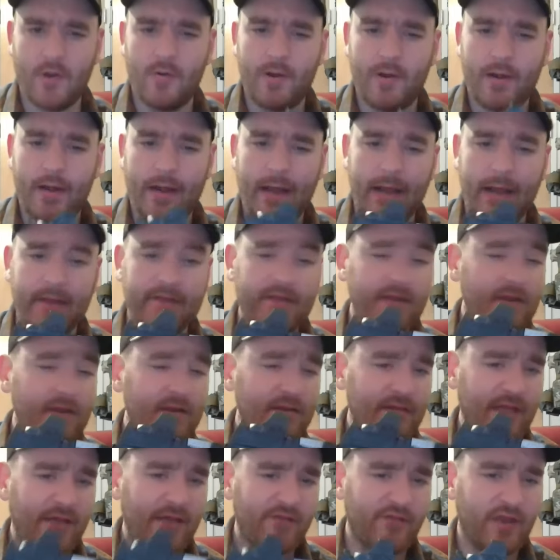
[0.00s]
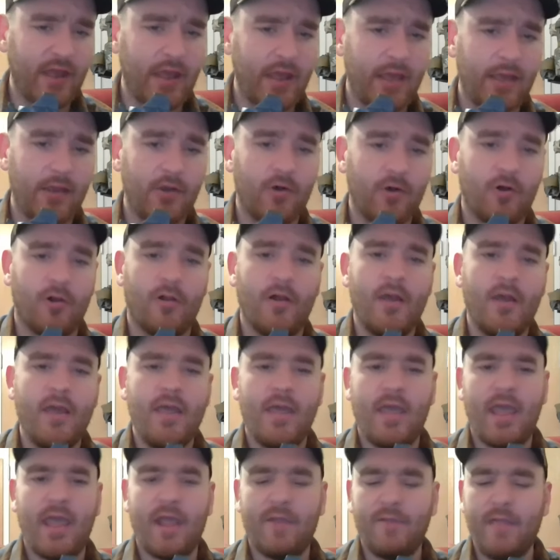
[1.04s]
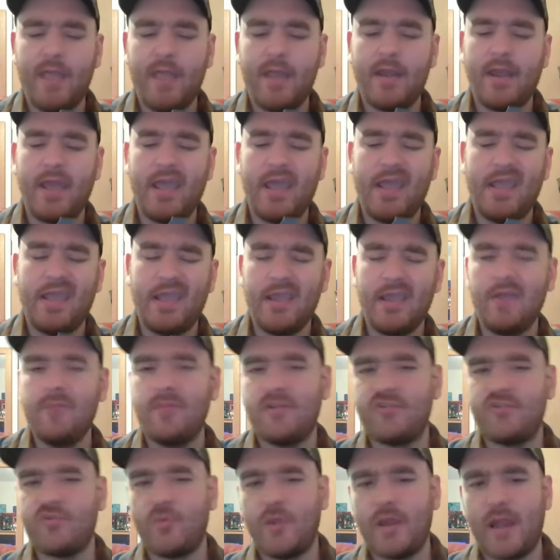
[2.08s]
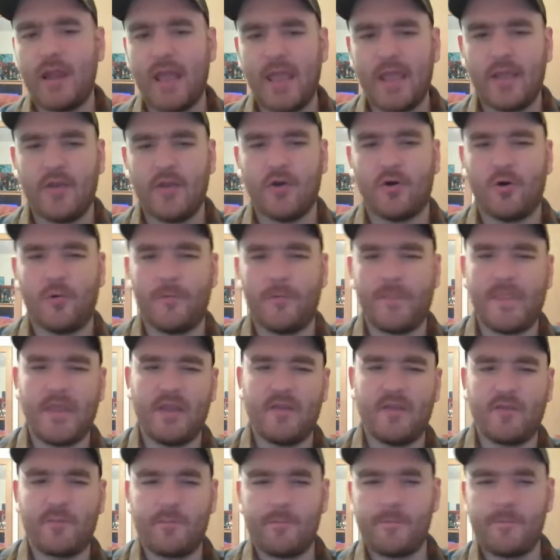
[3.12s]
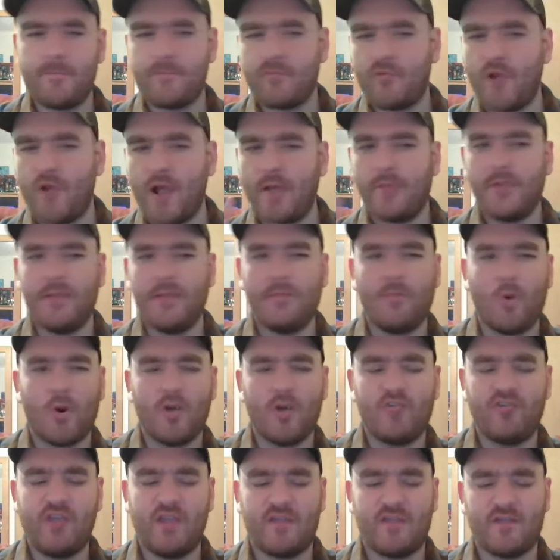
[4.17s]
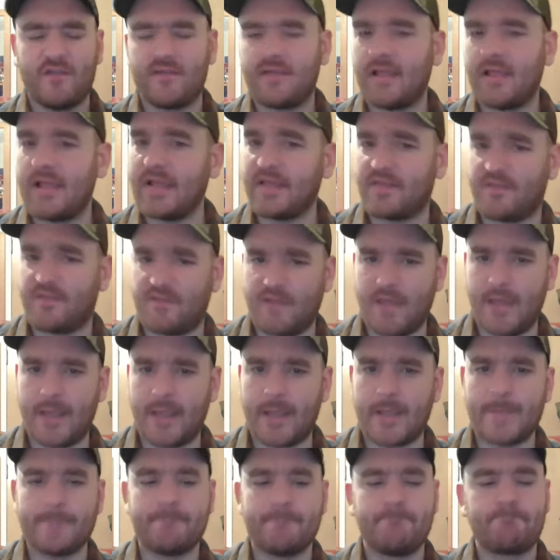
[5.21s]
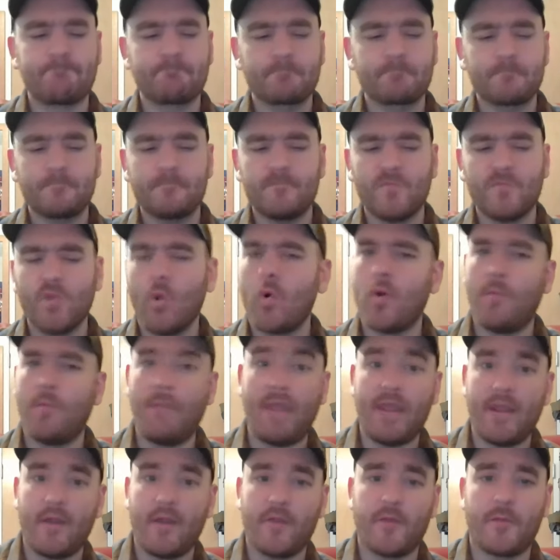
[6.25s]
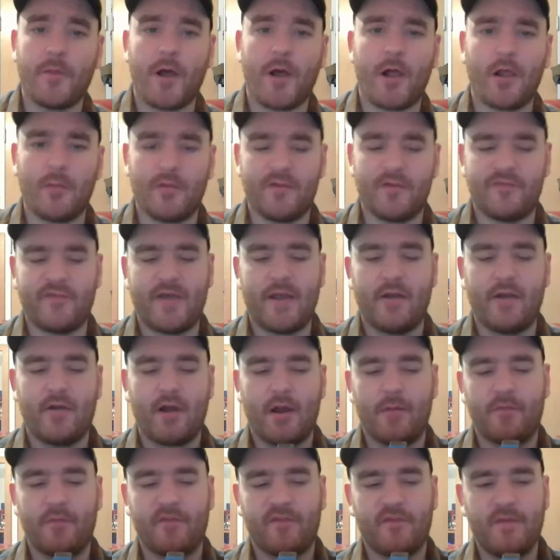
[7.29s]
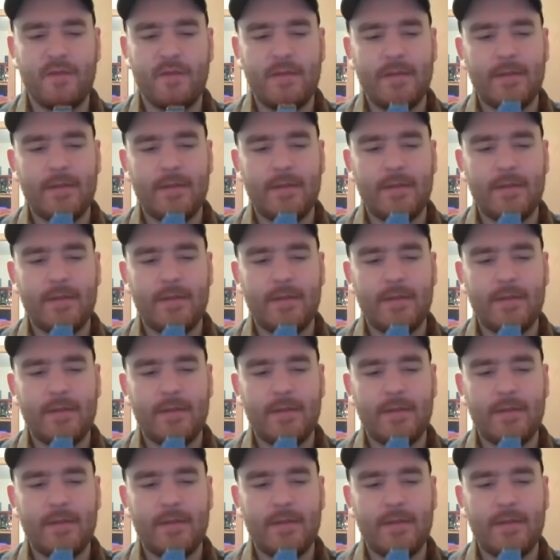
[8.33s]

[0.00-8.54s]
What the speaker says: 1911 angle, and then a in-between angle that is probably more adjacent to like a SIG or many other polymer firearms.